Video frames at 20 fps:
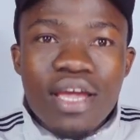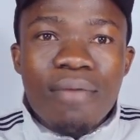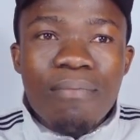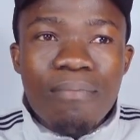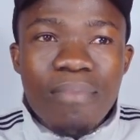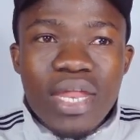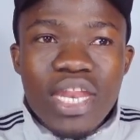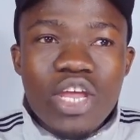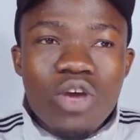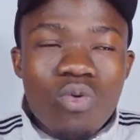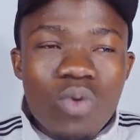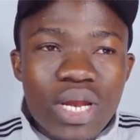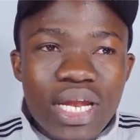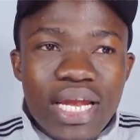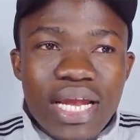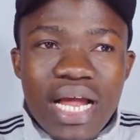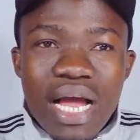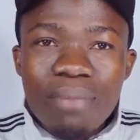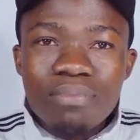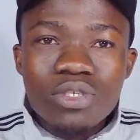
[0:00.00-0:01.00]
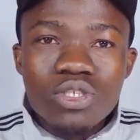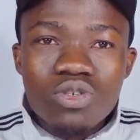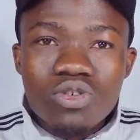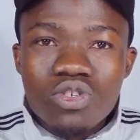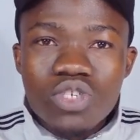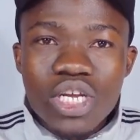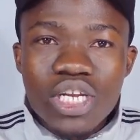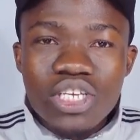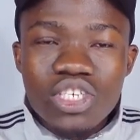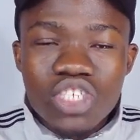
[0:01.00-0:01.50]
Meaning, when it comes to
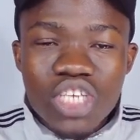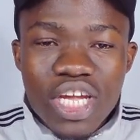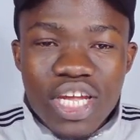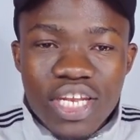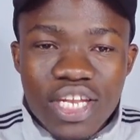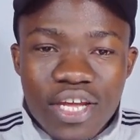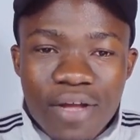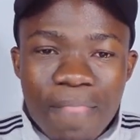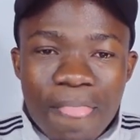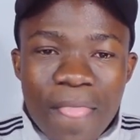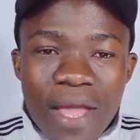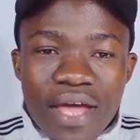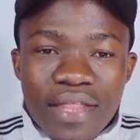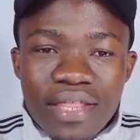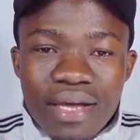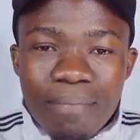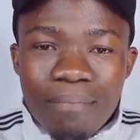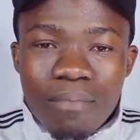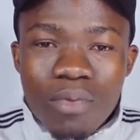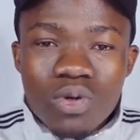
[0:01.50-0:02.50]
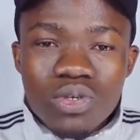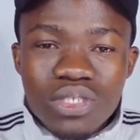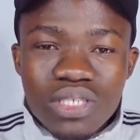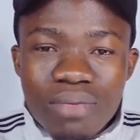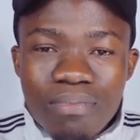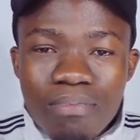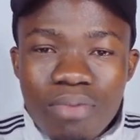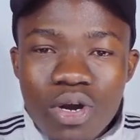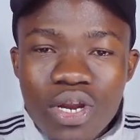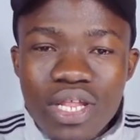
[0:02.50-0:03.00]
trend trading, the most
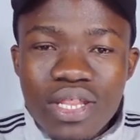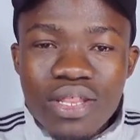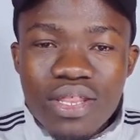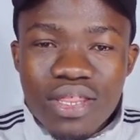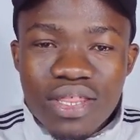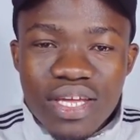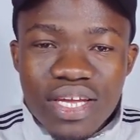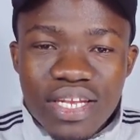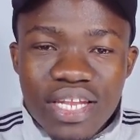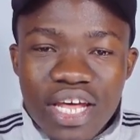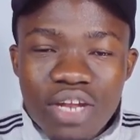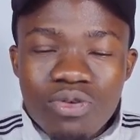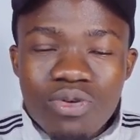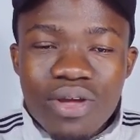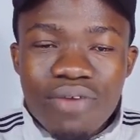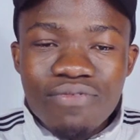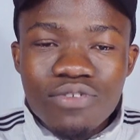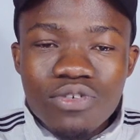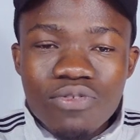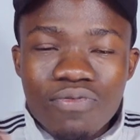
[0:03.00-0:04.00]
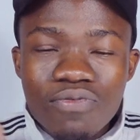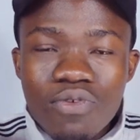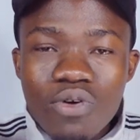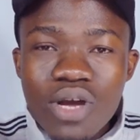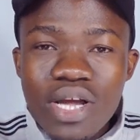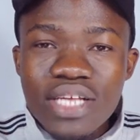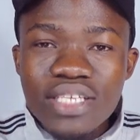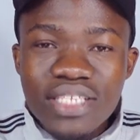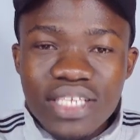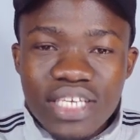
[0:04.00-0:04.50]
important thing that you have to
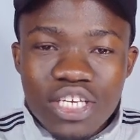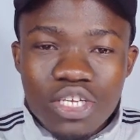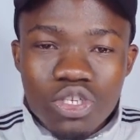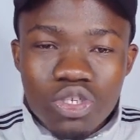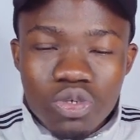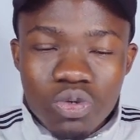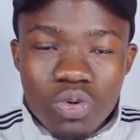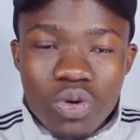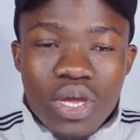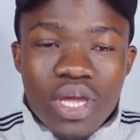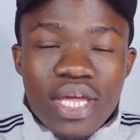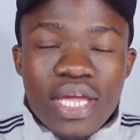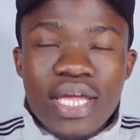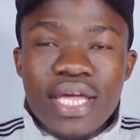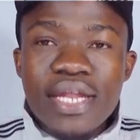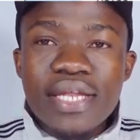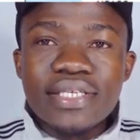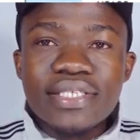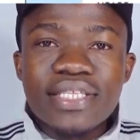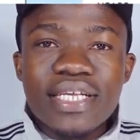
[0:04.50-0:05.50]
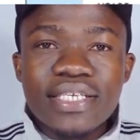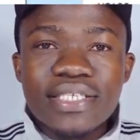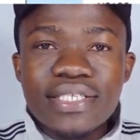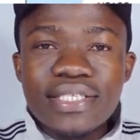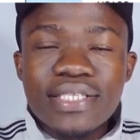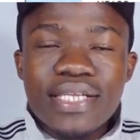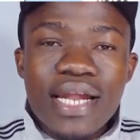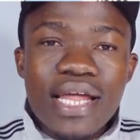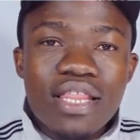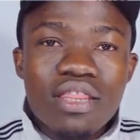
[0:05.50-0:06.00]
focus into, it is the
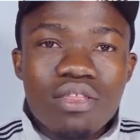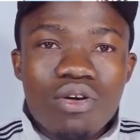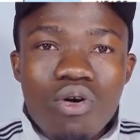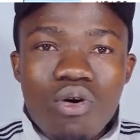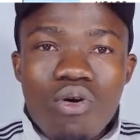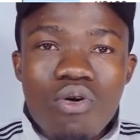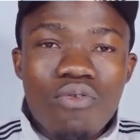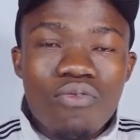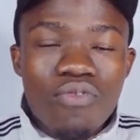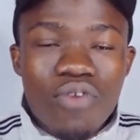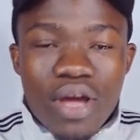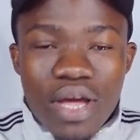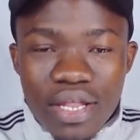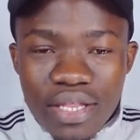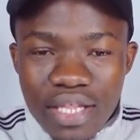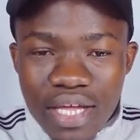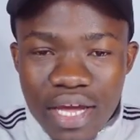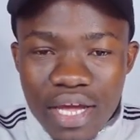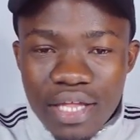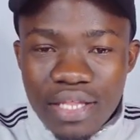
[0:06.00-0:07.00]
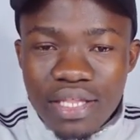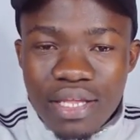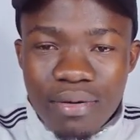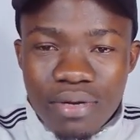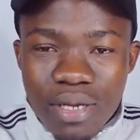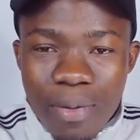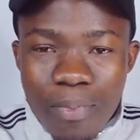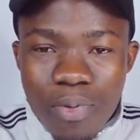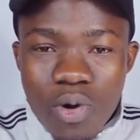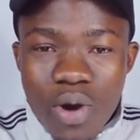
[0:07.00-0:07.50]
strength of
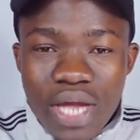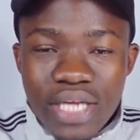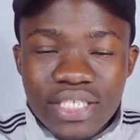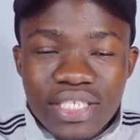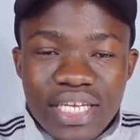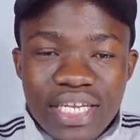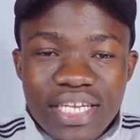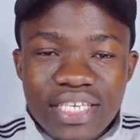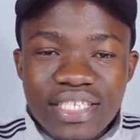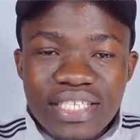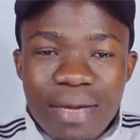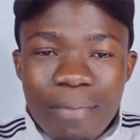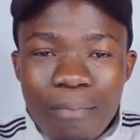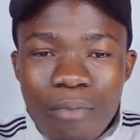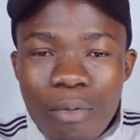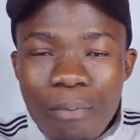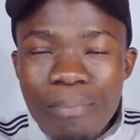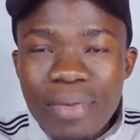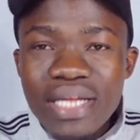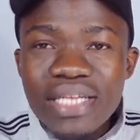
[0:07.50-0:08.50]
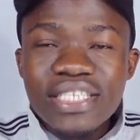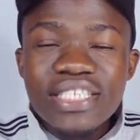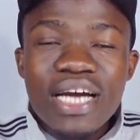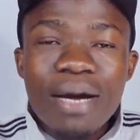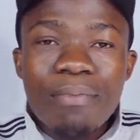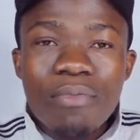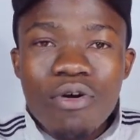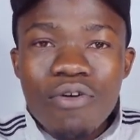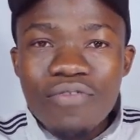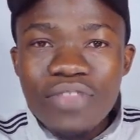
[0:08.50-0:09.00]
the price. It is the
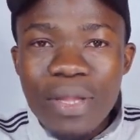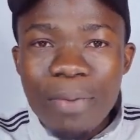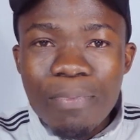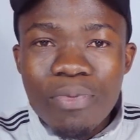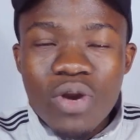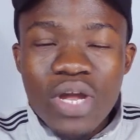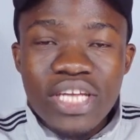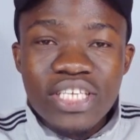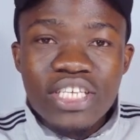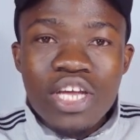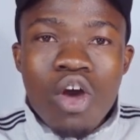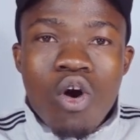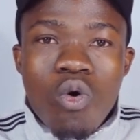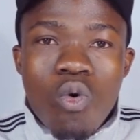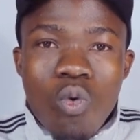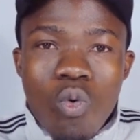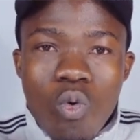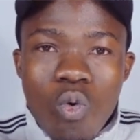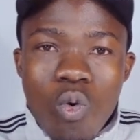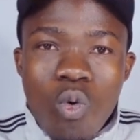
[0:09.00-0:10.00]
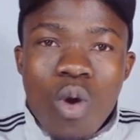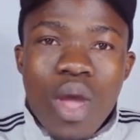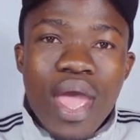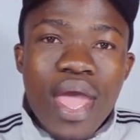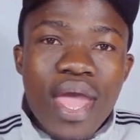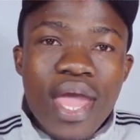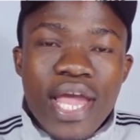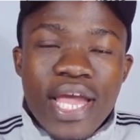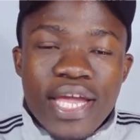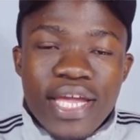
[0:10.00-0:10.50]
momentum of the price.
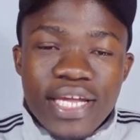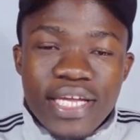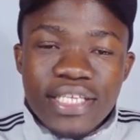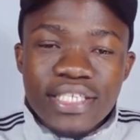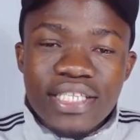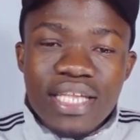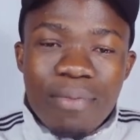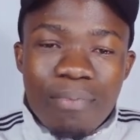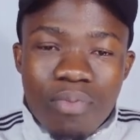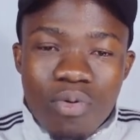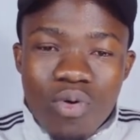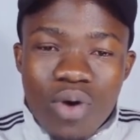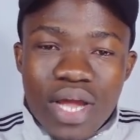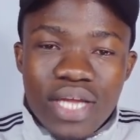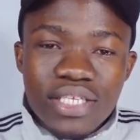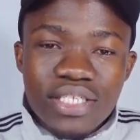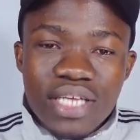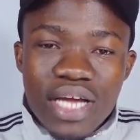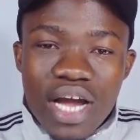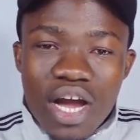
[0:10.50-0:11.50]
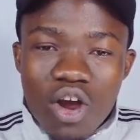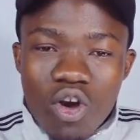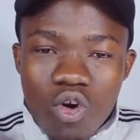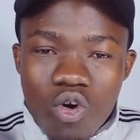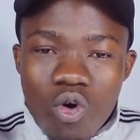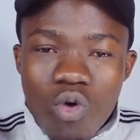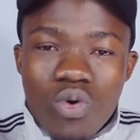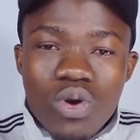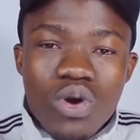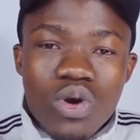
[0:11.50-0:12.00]
Where is the price
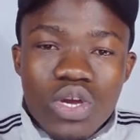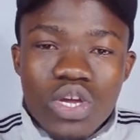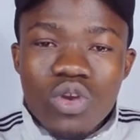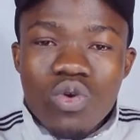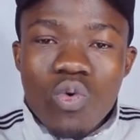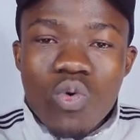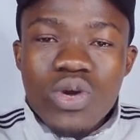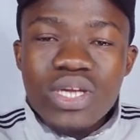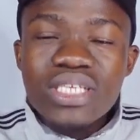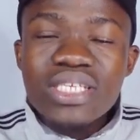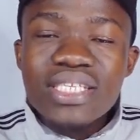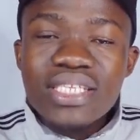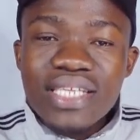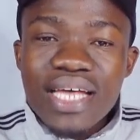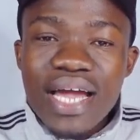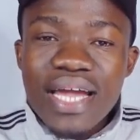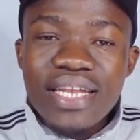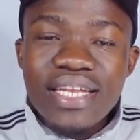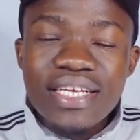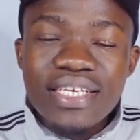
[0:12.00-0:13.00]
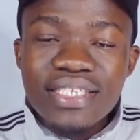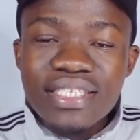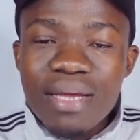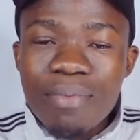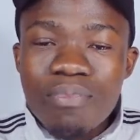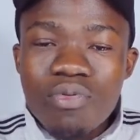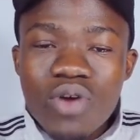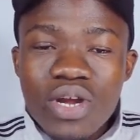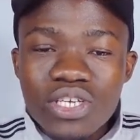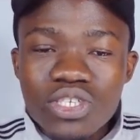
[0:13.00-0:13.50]
going? In which side is the
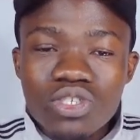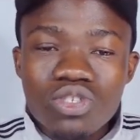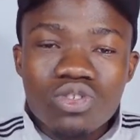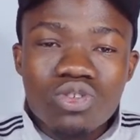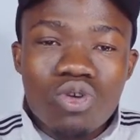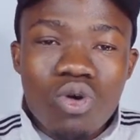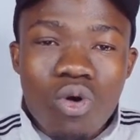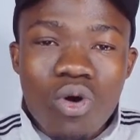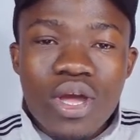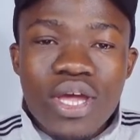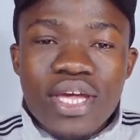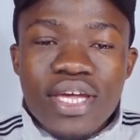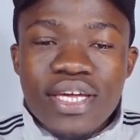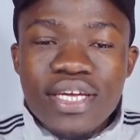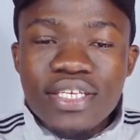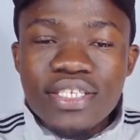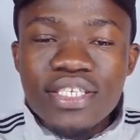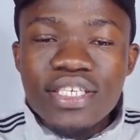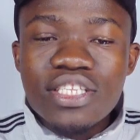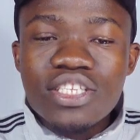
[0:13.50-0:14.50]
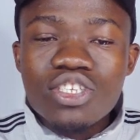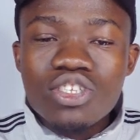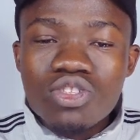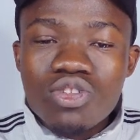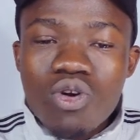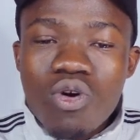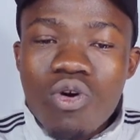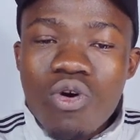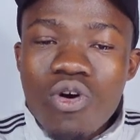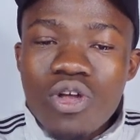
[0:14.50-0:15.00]
price strong? Is it
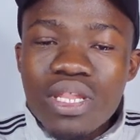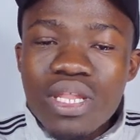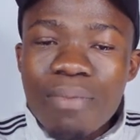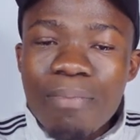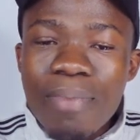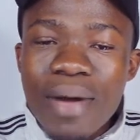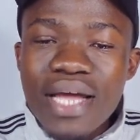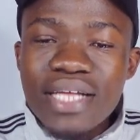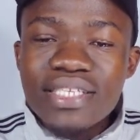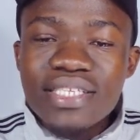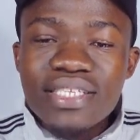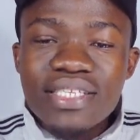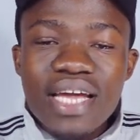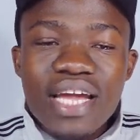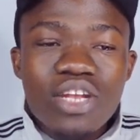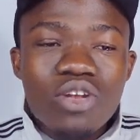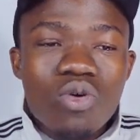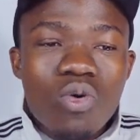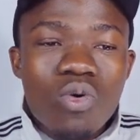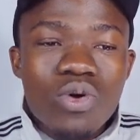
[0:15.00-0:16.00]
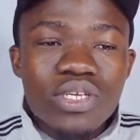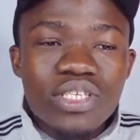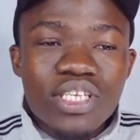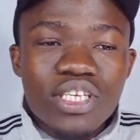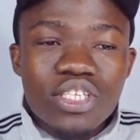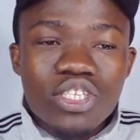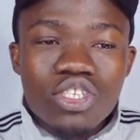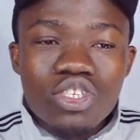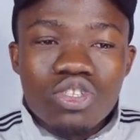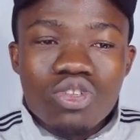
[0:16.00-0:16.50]
strong on the buyer side or is
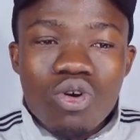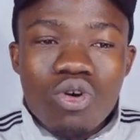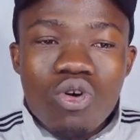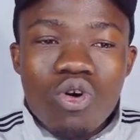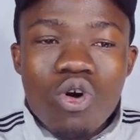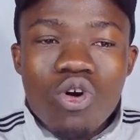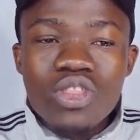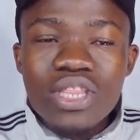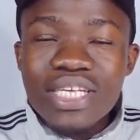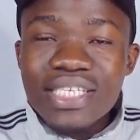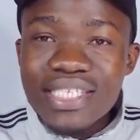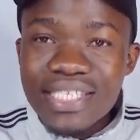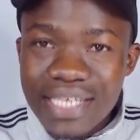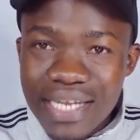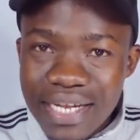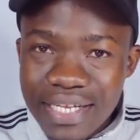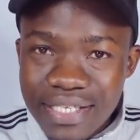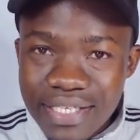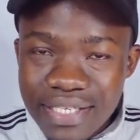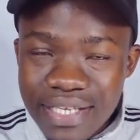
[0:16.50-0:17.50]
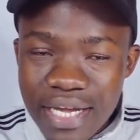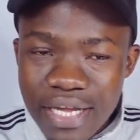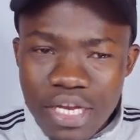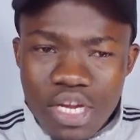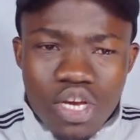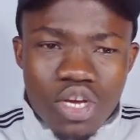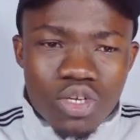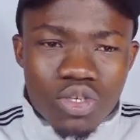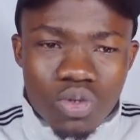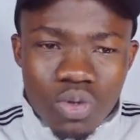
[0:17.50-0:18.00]
it strong on the seller side?
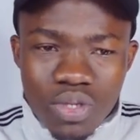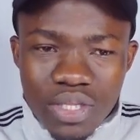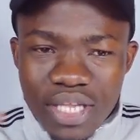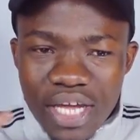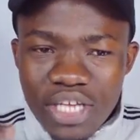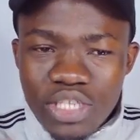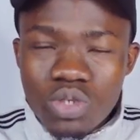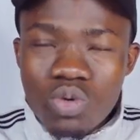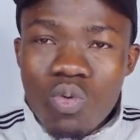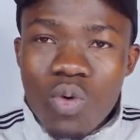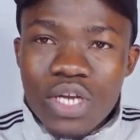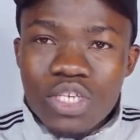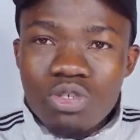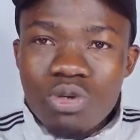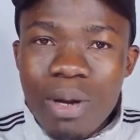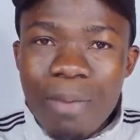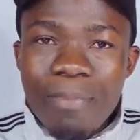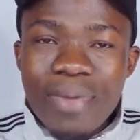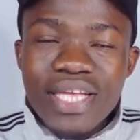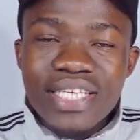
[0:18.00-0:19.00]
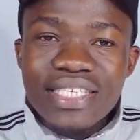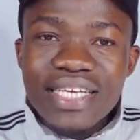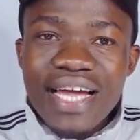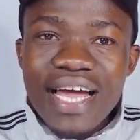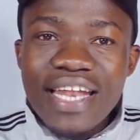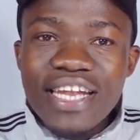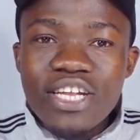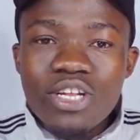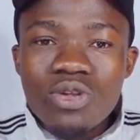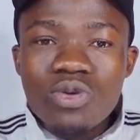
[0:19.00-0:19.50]
So that's what you are
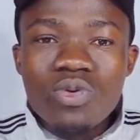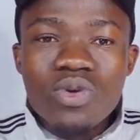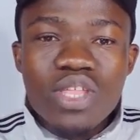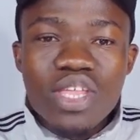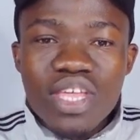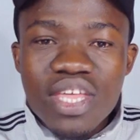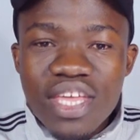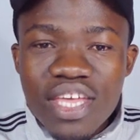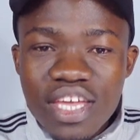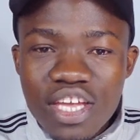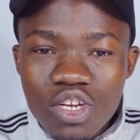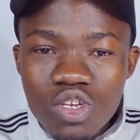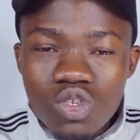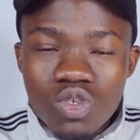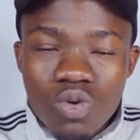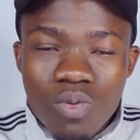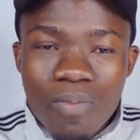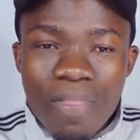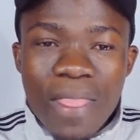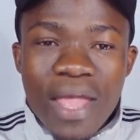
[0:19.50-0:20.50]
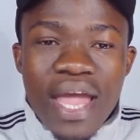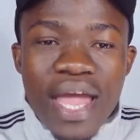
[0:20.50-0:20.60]
basically looking into.